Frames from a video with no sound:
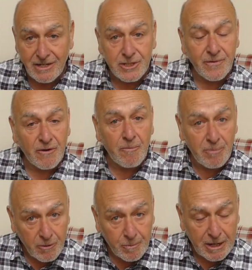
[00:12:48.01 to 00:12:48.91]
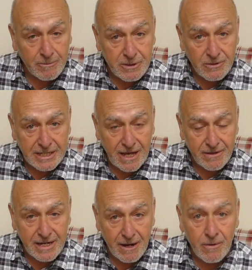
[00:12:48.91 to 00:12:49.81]
So we've got both pickups on together
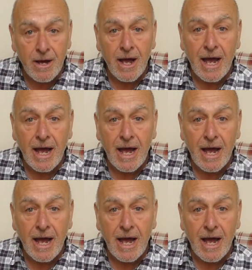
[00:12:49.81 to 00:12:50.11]
now,